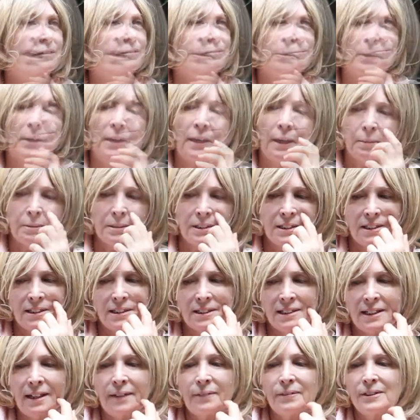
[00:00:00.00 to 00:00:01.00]
When I was
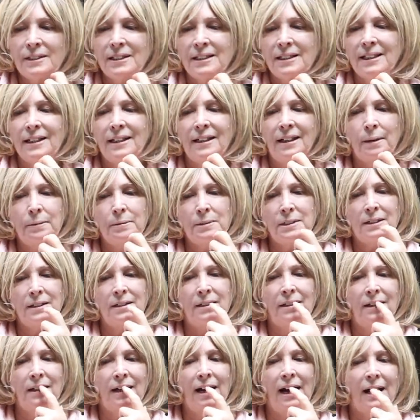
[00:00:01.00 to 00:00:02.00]
at 17, I was in
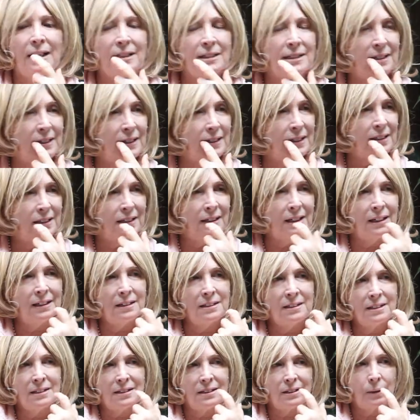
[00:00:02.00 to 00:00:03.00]
an accident,
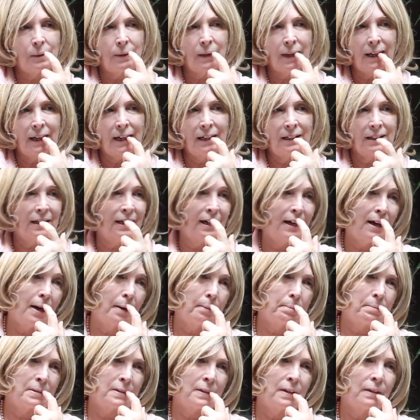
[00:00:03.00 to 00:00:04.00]
and so I had
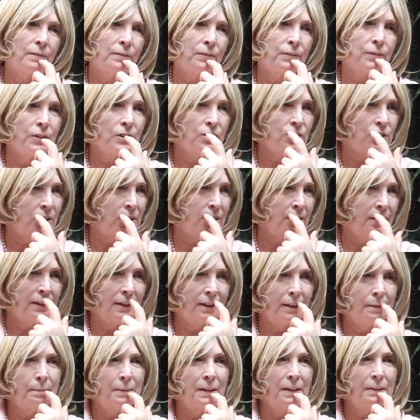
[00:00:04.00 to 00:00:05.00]
caps, unfortunately,
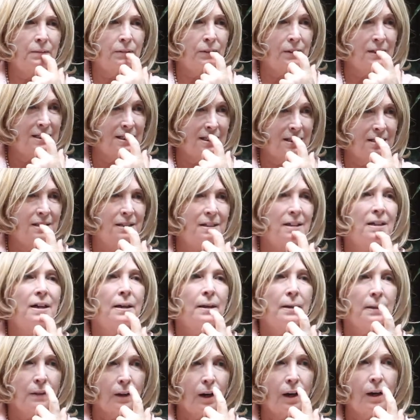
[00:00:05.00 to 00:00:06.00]
on my front
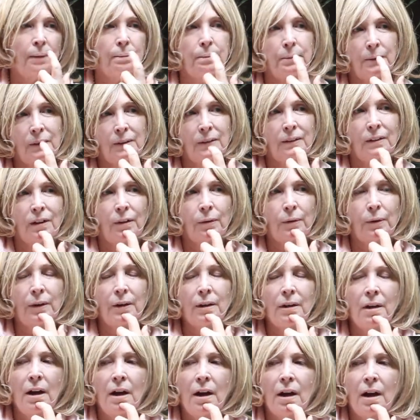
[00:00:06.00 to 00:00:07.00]
upper and
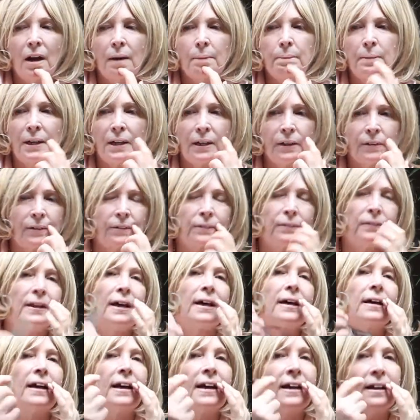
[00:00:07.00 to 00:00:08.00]
lower. But other than
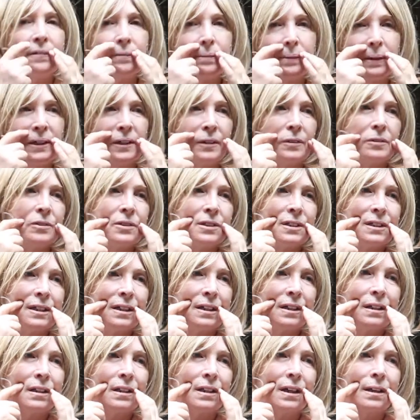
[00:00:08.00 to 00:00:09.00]
that, I have my own
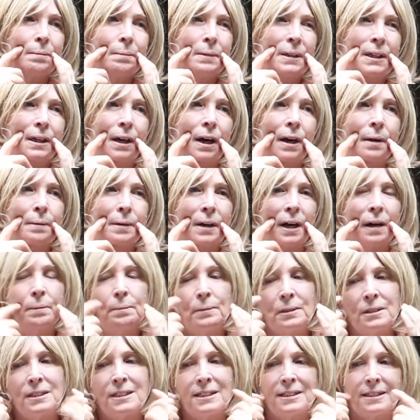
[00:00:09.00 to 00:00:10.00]
teeth. I mean, I'm at
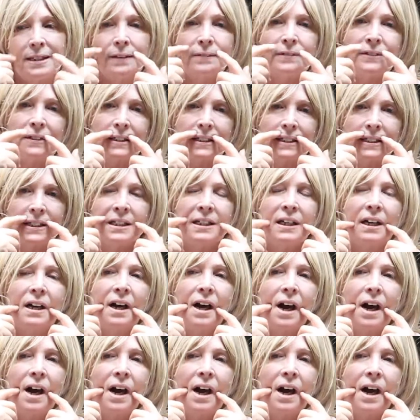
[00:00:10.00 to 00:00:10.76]
almost 70,